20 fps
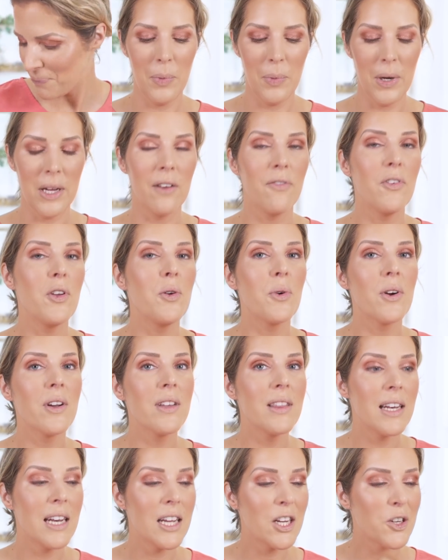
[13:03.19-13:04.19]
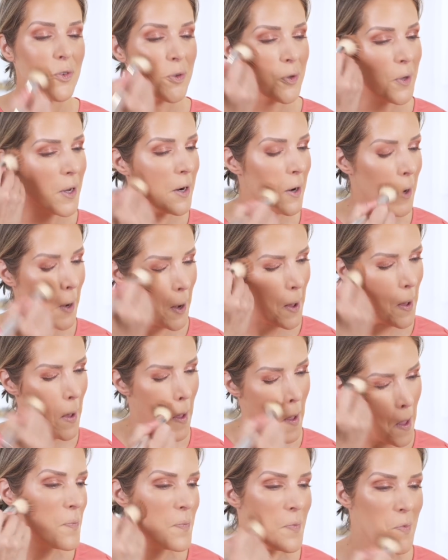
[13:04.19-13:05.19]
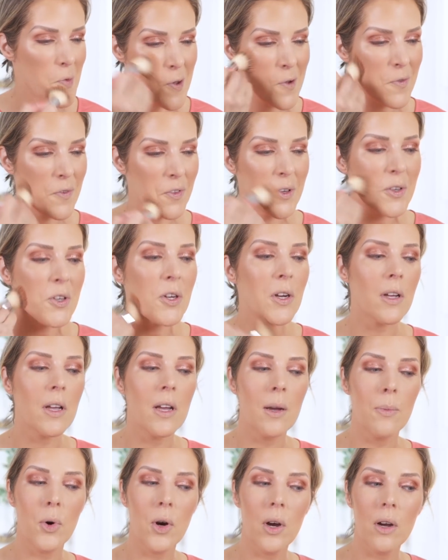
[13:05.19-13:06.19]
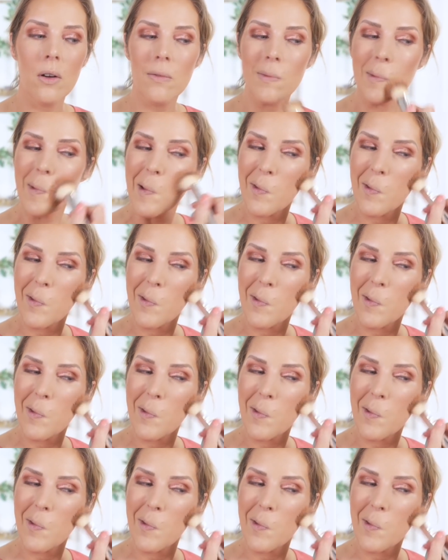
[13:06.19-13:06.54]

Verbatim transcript: But if you are in the Nashville area, definitely check Amber out.